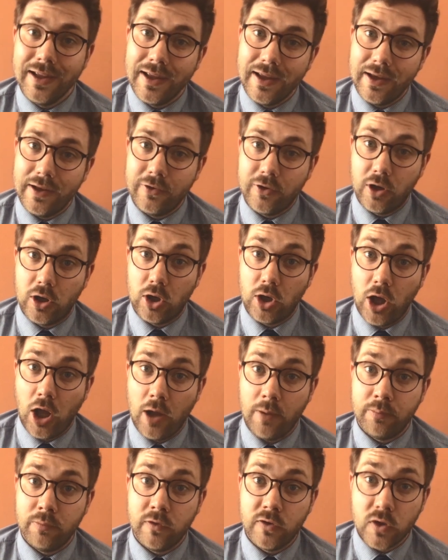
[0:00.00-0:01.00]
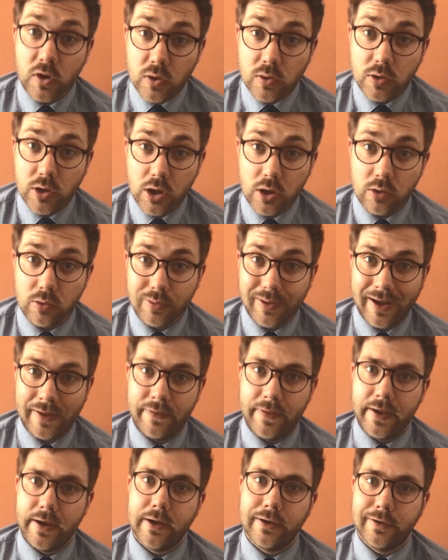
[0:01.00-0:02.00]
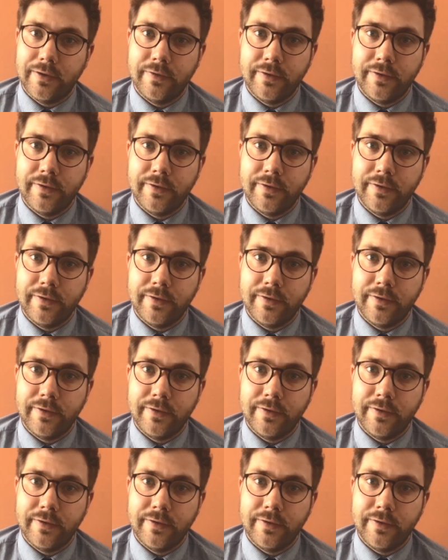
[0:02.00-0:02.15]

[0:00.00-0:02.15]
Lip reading: is going to come to you and they're going to